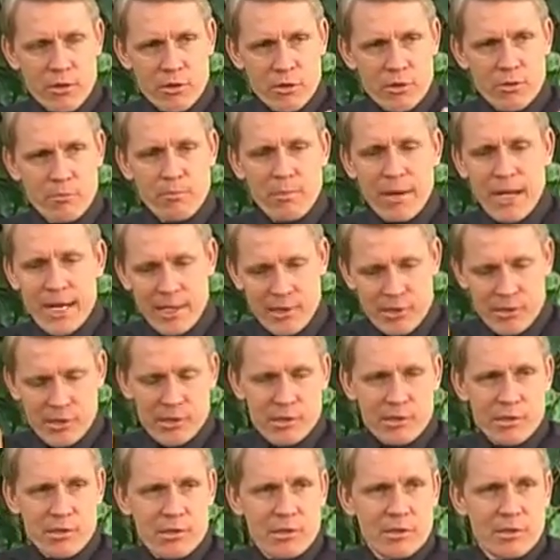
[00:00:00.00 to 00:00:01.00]
there are 2
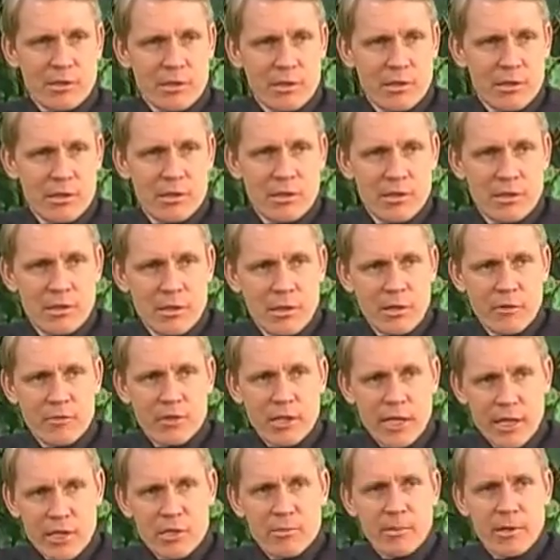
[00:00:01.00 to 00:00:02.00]
boxes
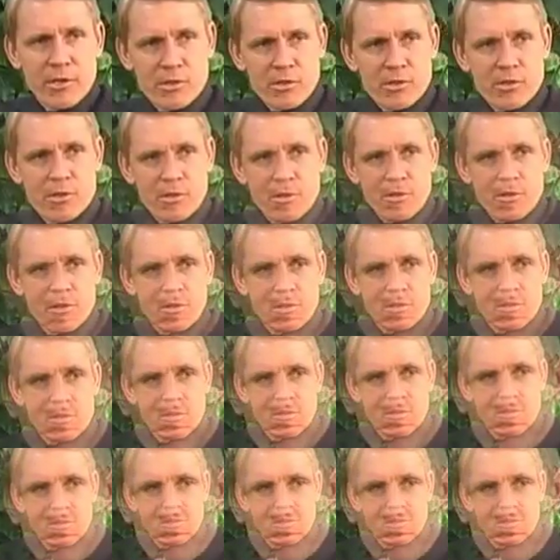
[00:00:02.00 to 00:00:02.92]
of diatomaceous earth.